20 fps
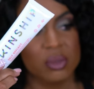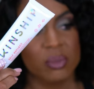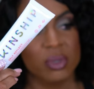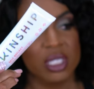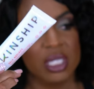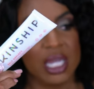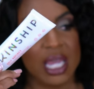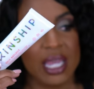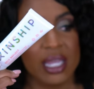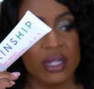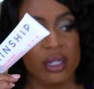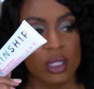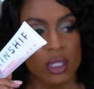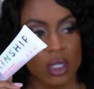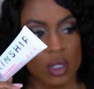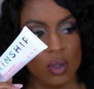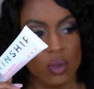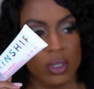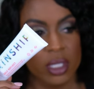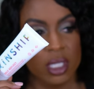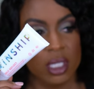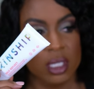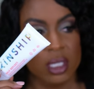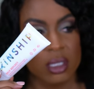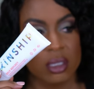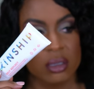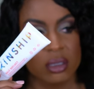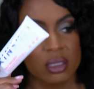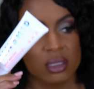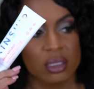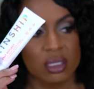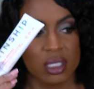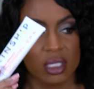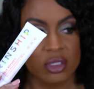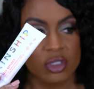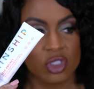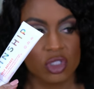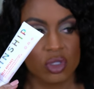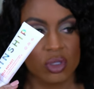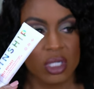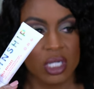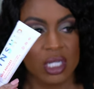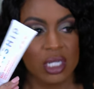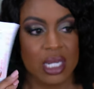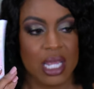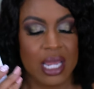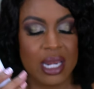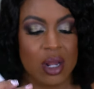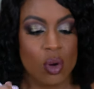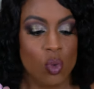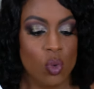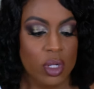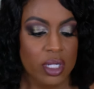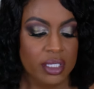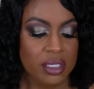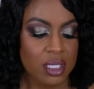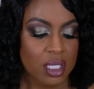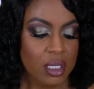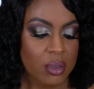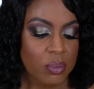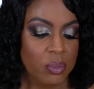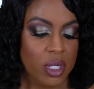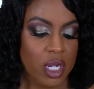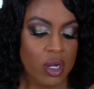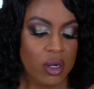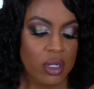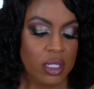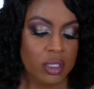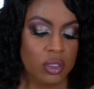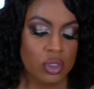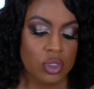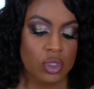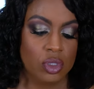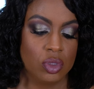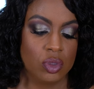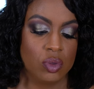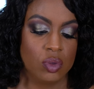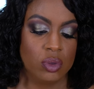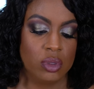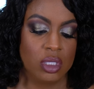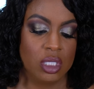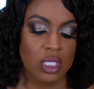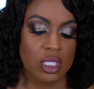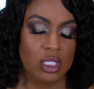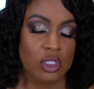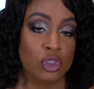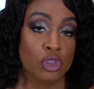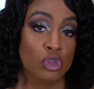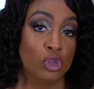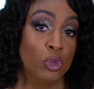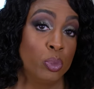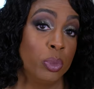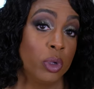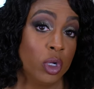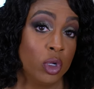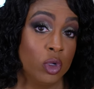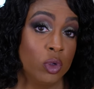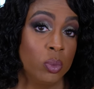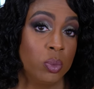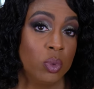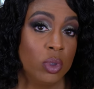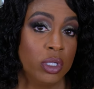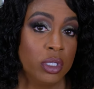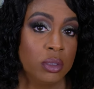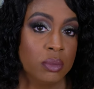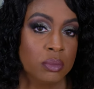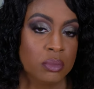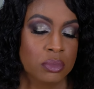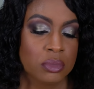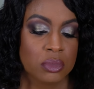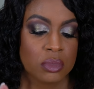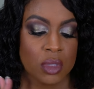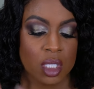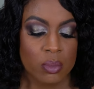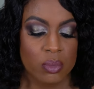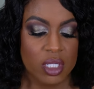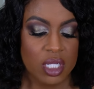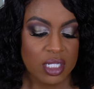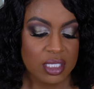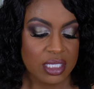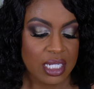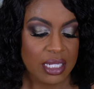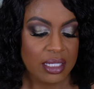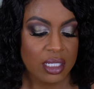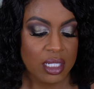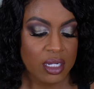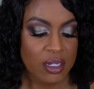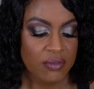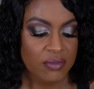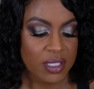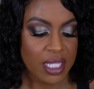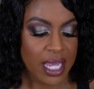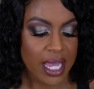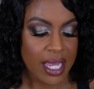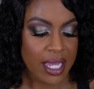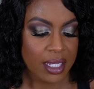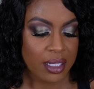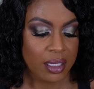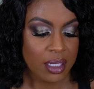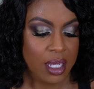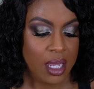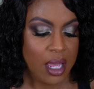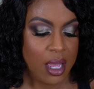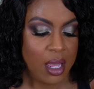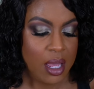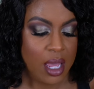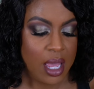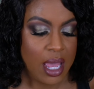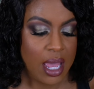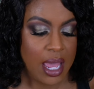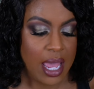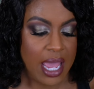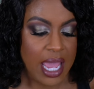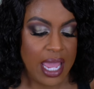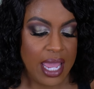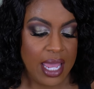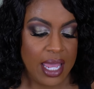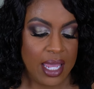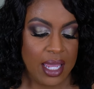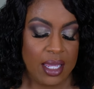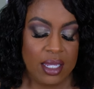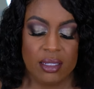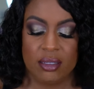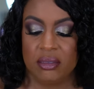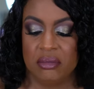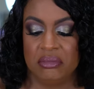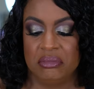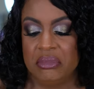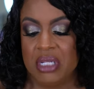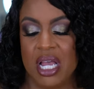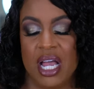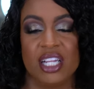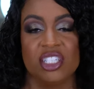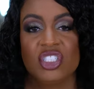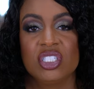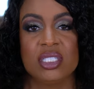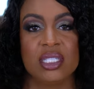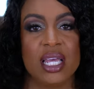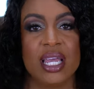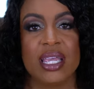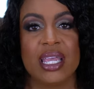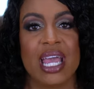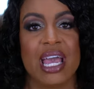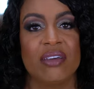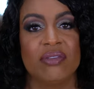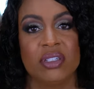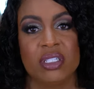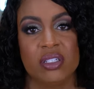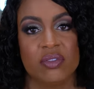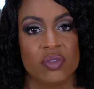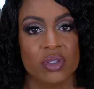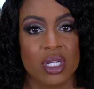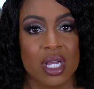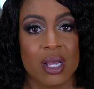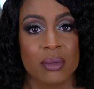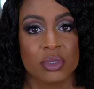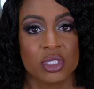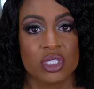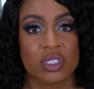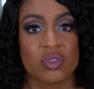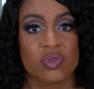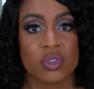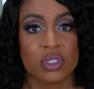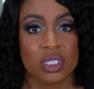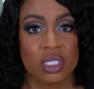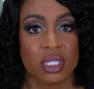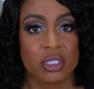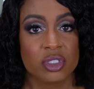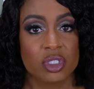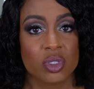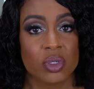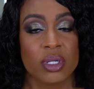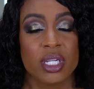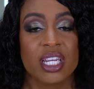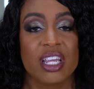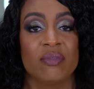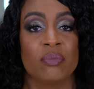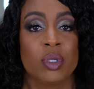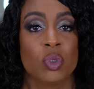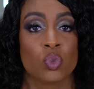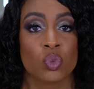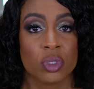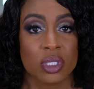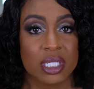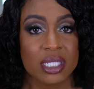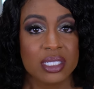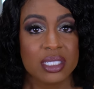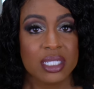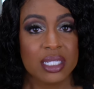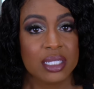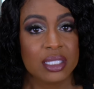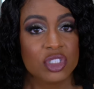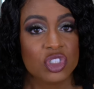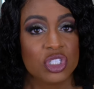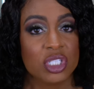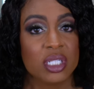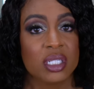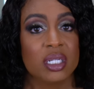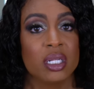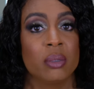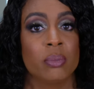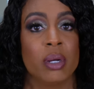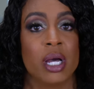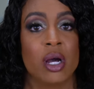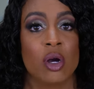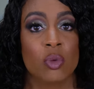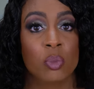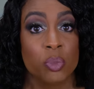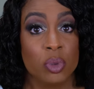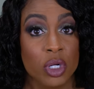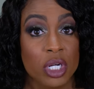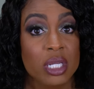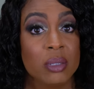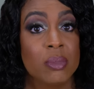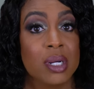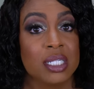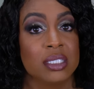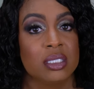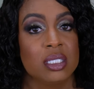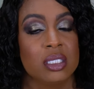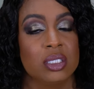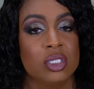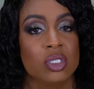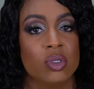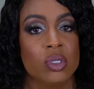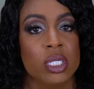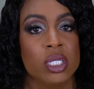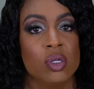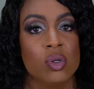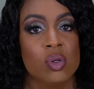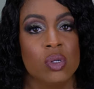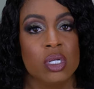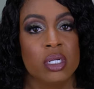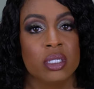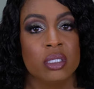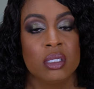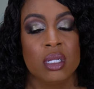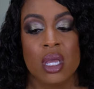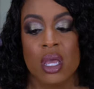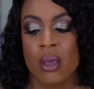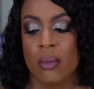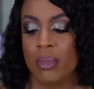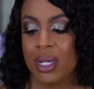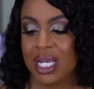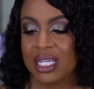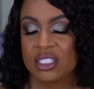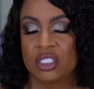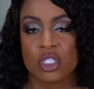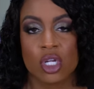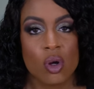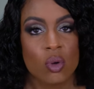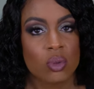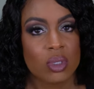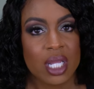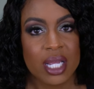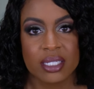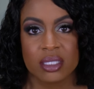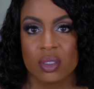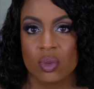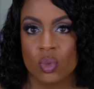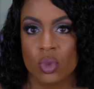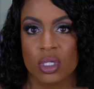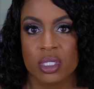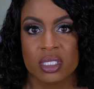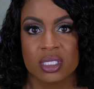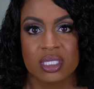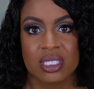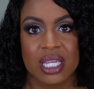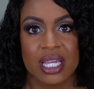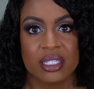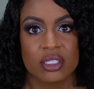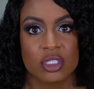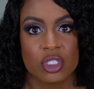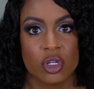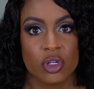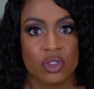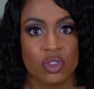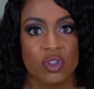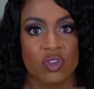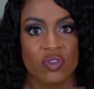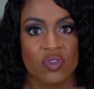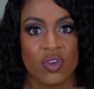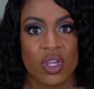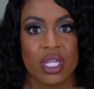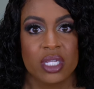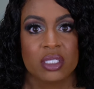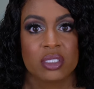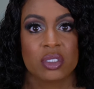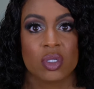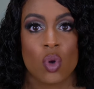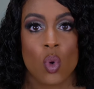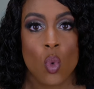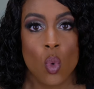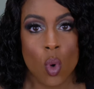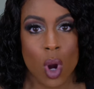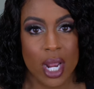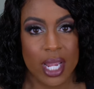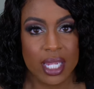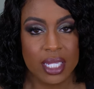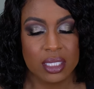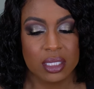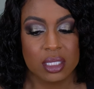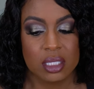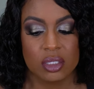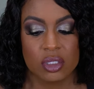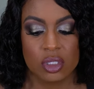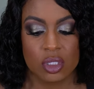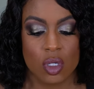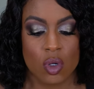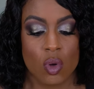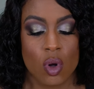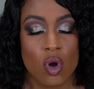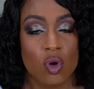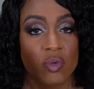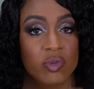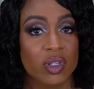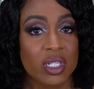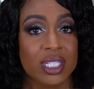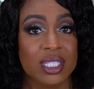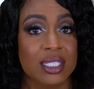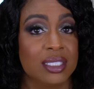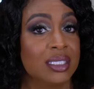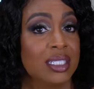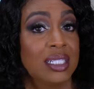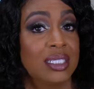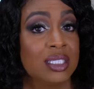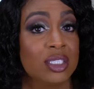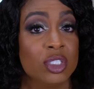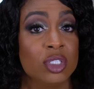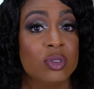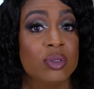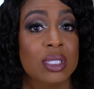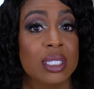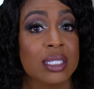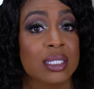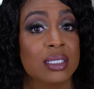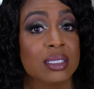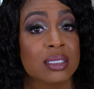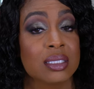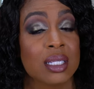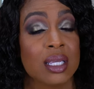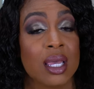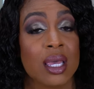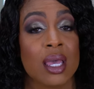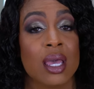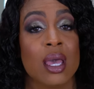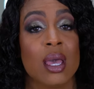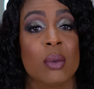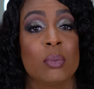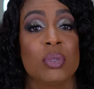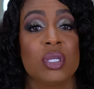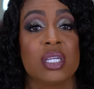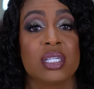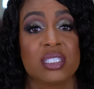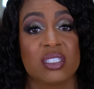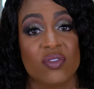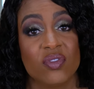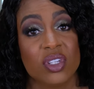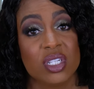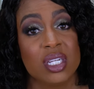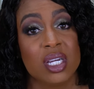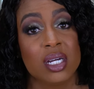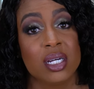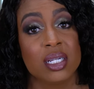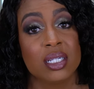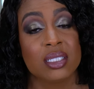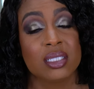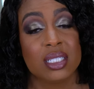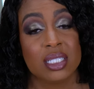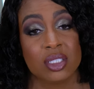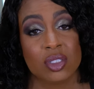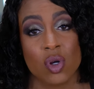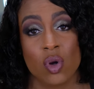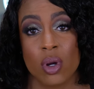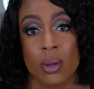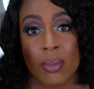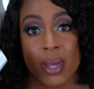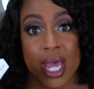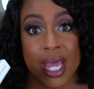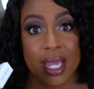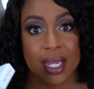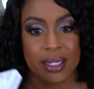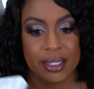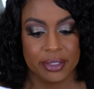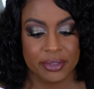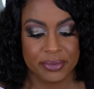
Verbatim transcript: to be a glowy sunscreen, and I wanted to compare it to the Super Goop one because I love that, and I just like having different options for sunscreen. I've been really diligent about putting my sunscreen on, but I don't like the ones that turn your face white. So hopefully this doesn't do this, because if it does, it's going back.